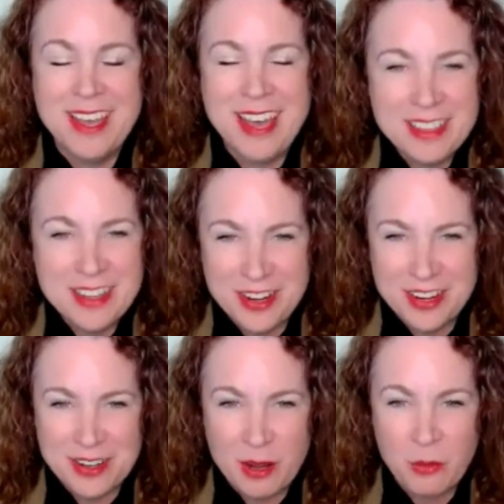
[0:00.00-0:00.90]
Hi
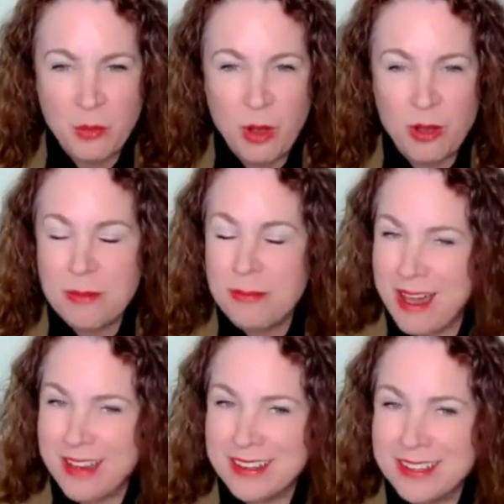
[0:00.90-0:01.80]
there, and welcome
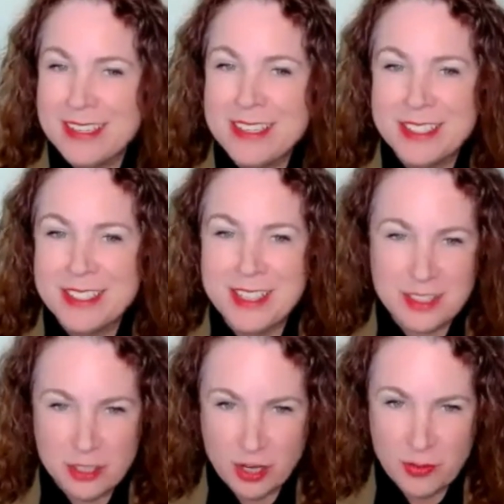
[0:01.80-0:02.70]
back to
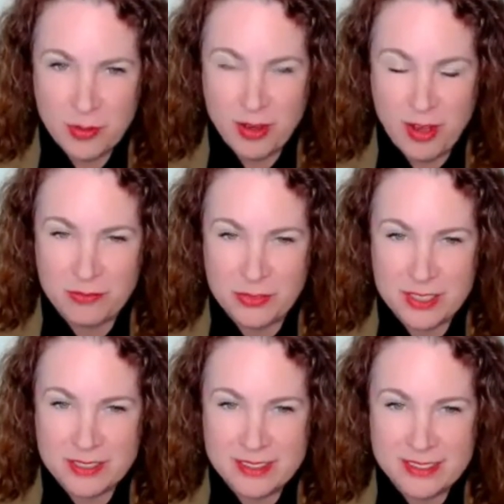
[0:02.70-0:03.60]
Let's Talk About
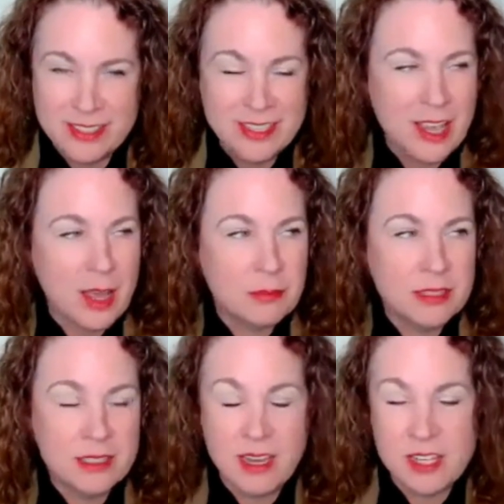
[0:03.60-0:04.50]
Conflict. I'm
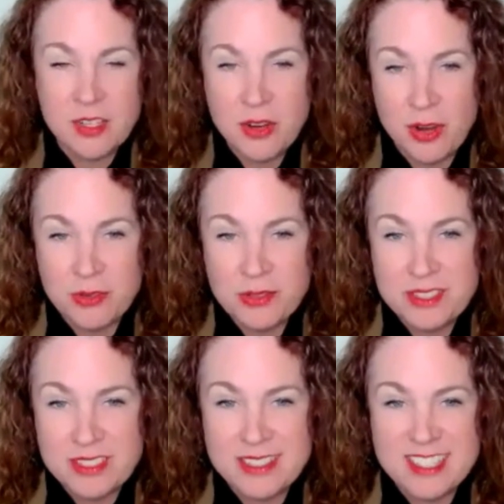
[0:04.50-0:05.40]
Lynne Nash, your
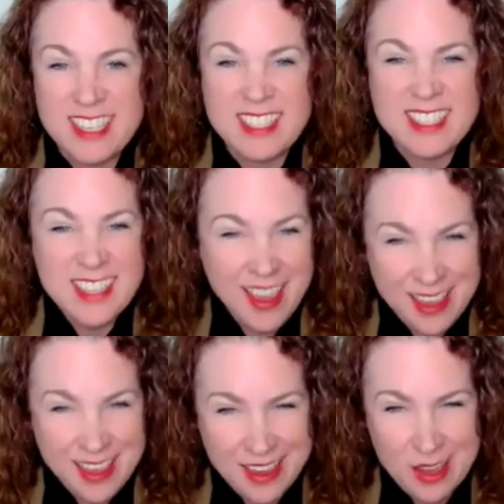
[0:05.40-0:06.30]
host, and
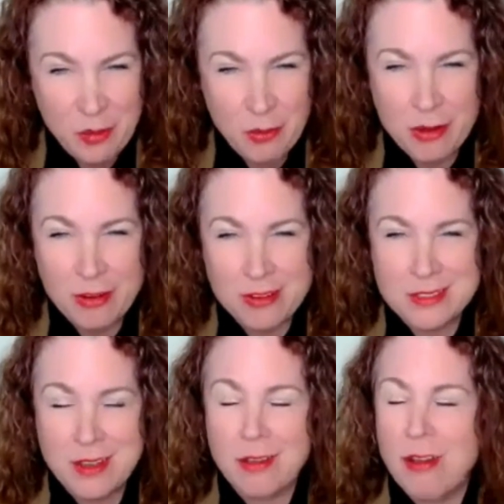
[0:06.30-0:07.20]
today we are going to
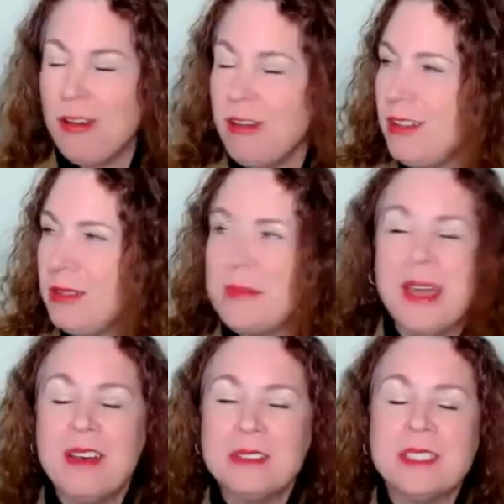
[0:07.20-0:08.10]
talk all
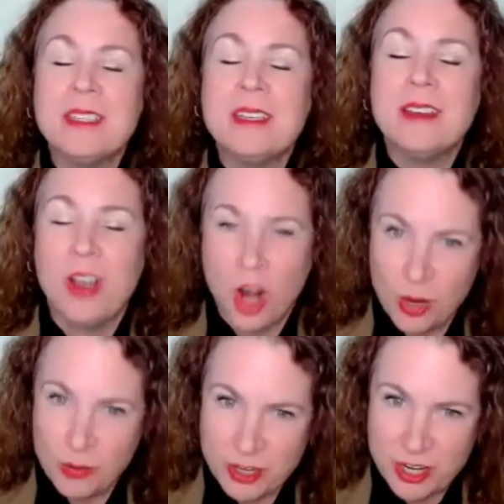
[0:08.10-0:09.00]
about
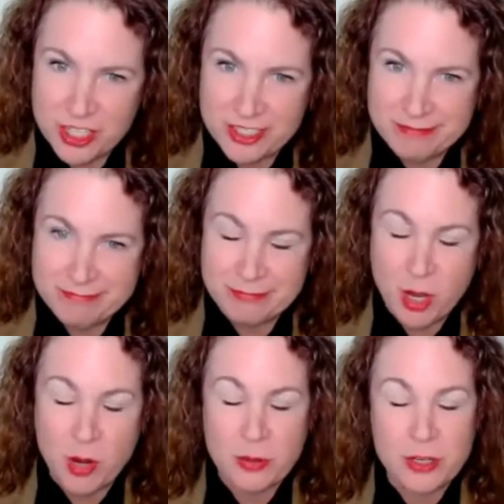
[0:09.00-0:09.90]
arbitration.
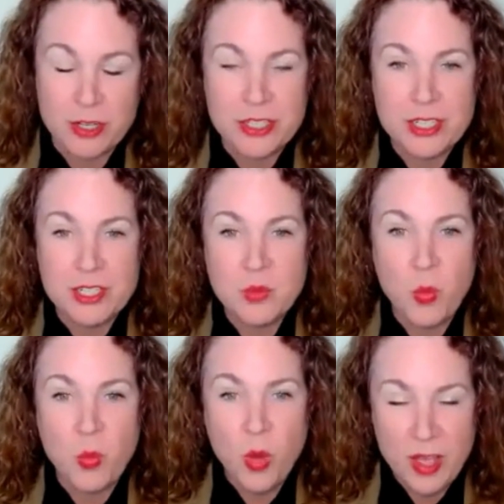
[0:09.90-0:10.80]
Arbitration is
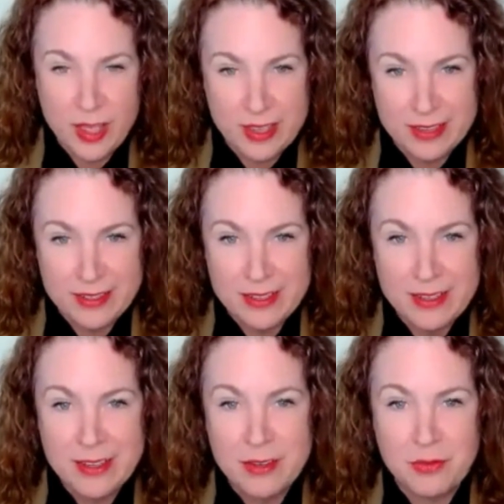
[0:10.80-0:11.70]
one
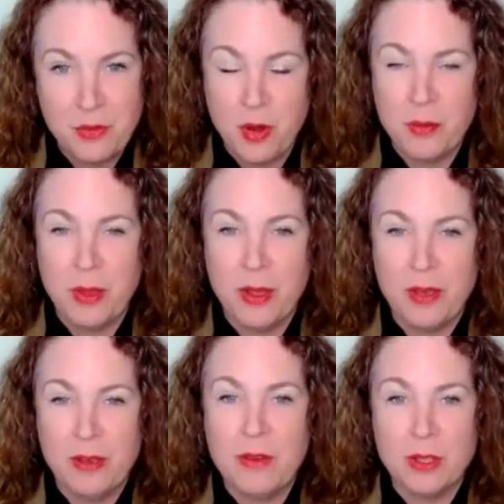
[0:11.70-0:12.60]
form
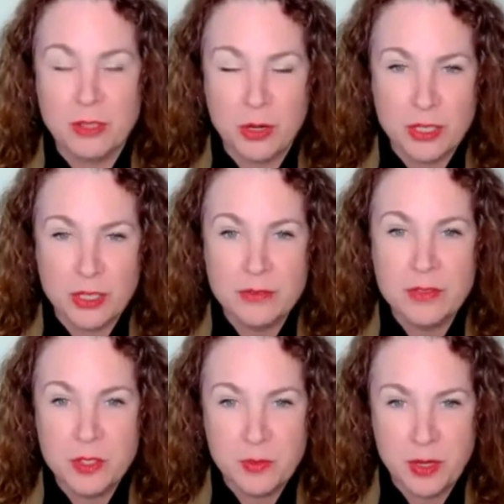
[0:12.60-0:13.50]
of alternative
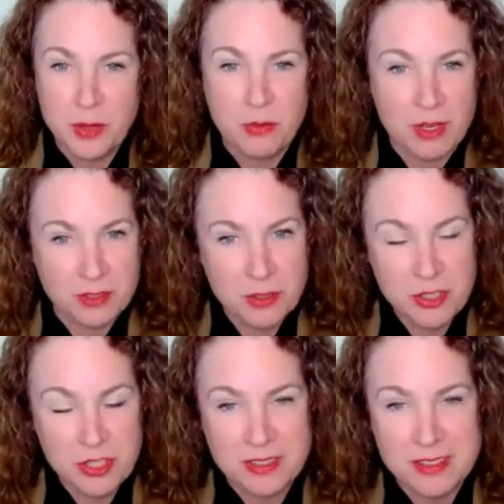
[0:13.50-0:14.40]
dispute
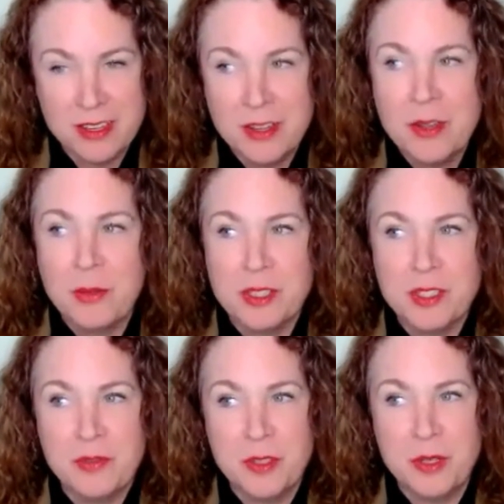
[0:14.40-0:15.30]
resolution,
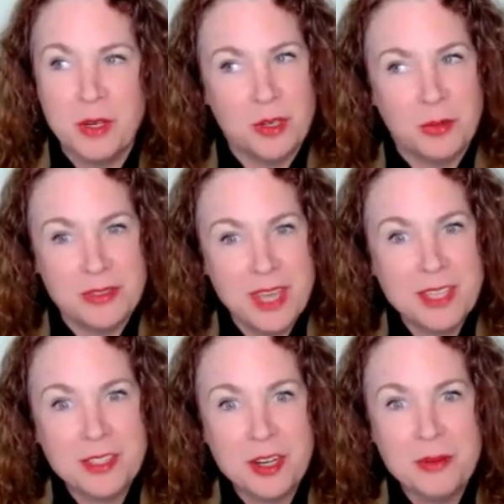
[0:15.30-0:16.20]
which, if you don't know what
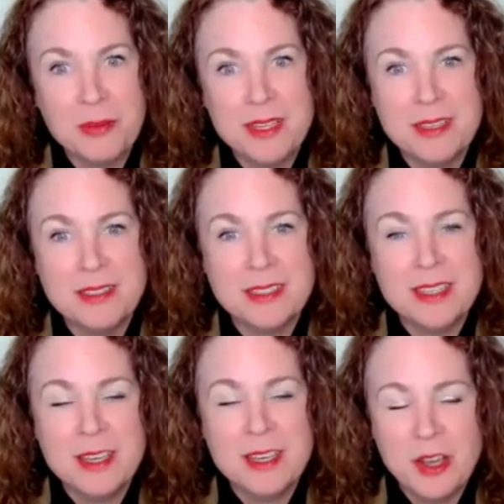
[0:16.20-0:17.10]
that term is,
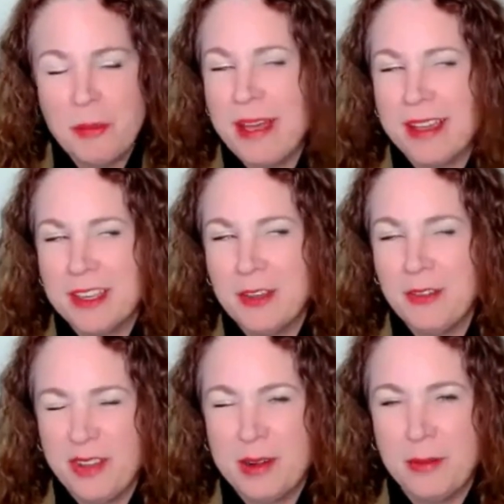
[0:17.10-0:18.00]
go back,
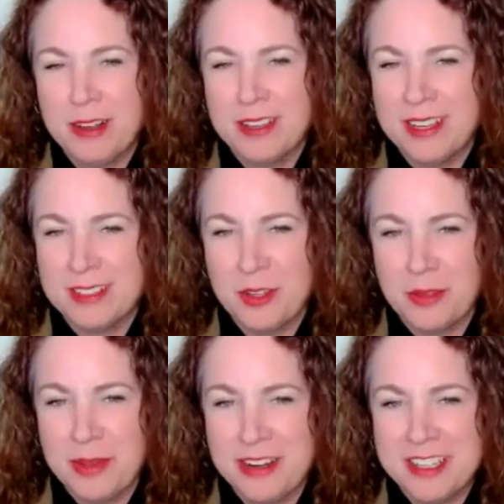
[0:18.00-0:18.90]
you'll find a podcast
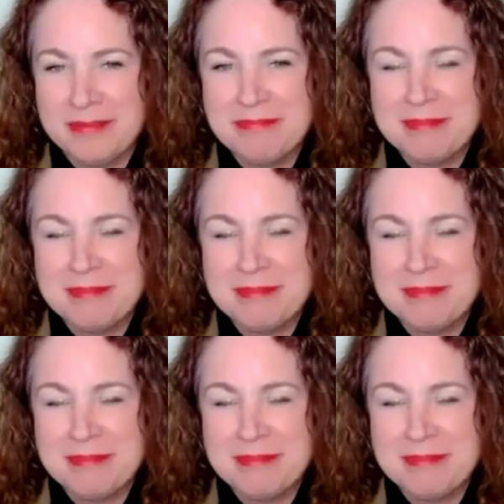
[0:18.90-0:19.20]
all about it.